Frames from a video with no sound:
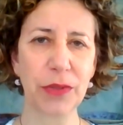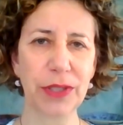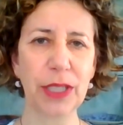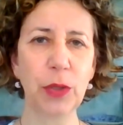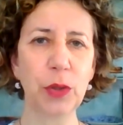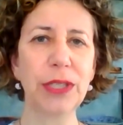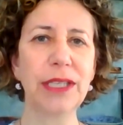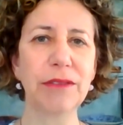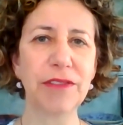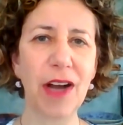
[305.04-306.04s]
that really could
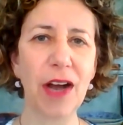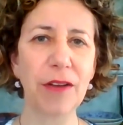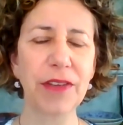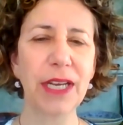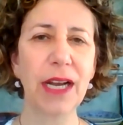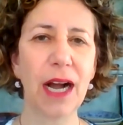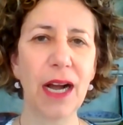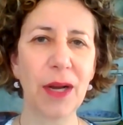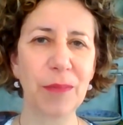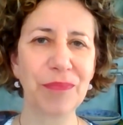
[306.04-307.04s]
involve
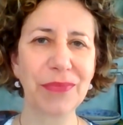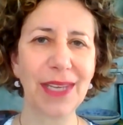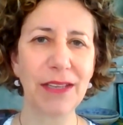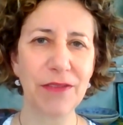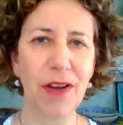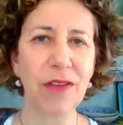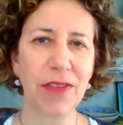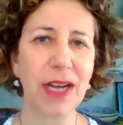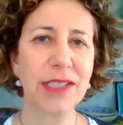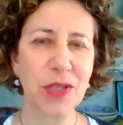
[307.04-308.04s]
um,
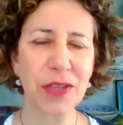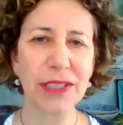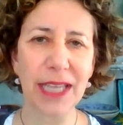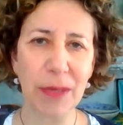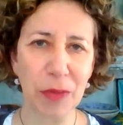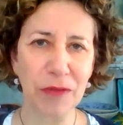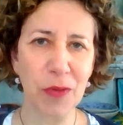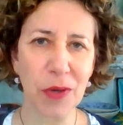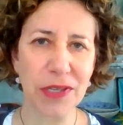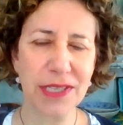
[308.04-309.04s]
involve cuts to the labor
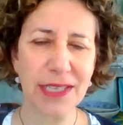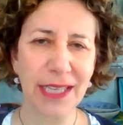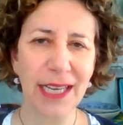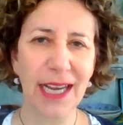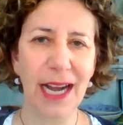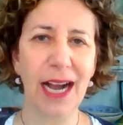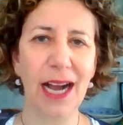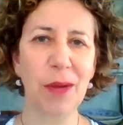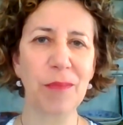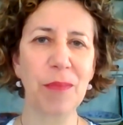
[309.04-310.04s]
force.
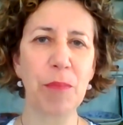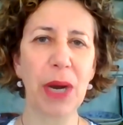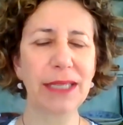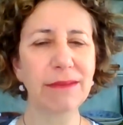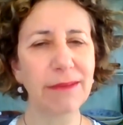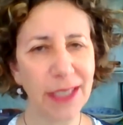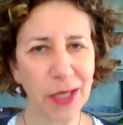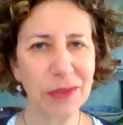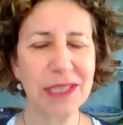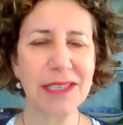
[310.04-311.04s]
Um, but you
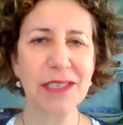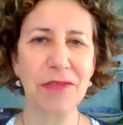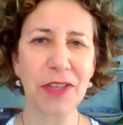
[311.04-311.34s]
know, this is